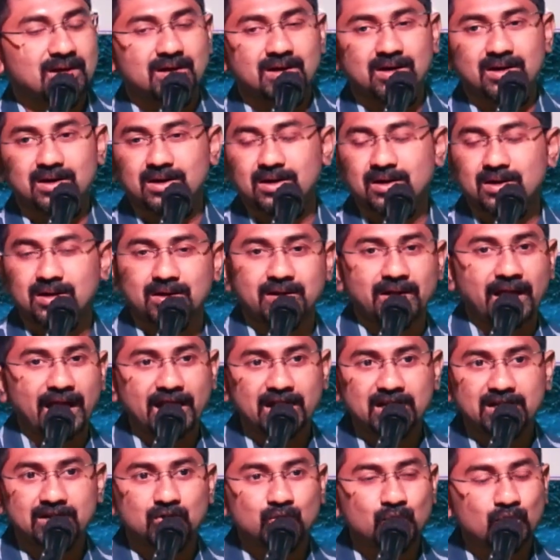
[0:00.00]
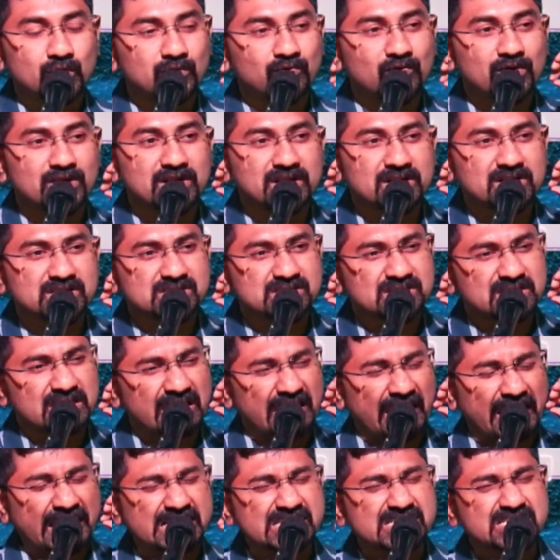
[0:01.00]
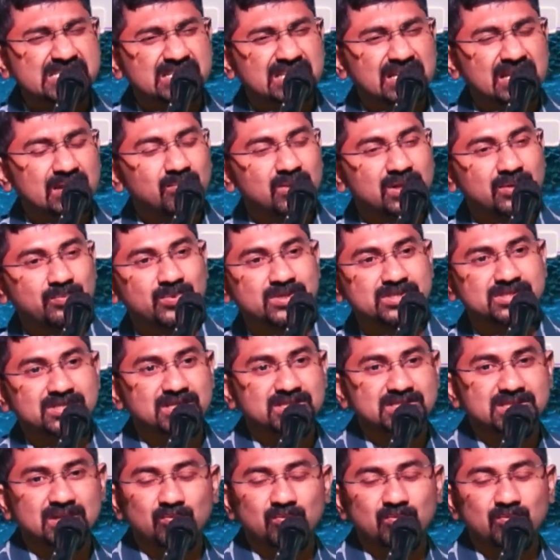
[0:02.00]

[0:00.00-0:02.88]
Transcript: uh, night duty was uh, extremely busy.